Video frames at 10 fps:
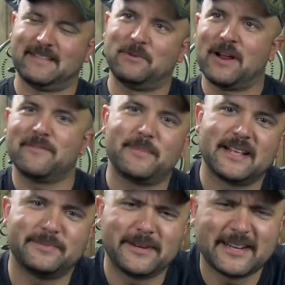Would I ever buy
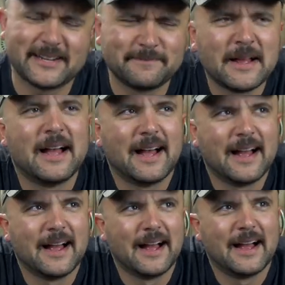this beer again?
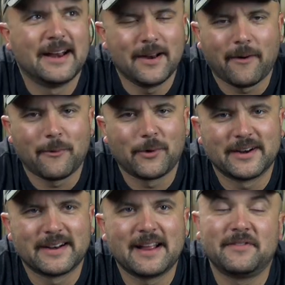No, I
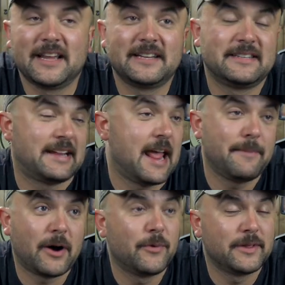wouldn't. If they
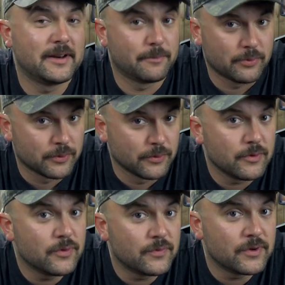came out with an
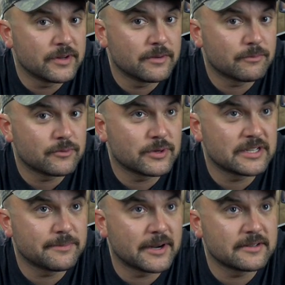improved
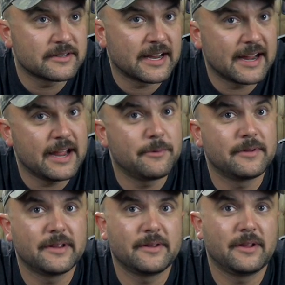Twisted Pretzel saying, hey,
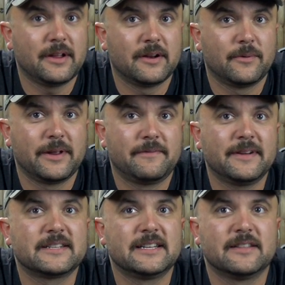we, you know, we
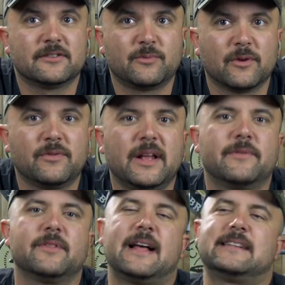fixed it, there's more
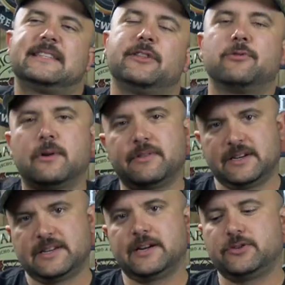flavor lasting throughout the
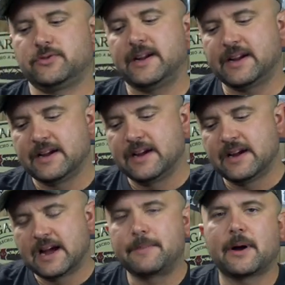entire drink,
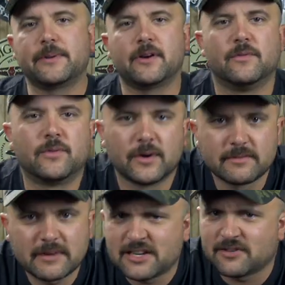I'd probably go for it.
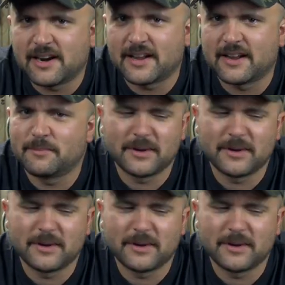I'd try it again.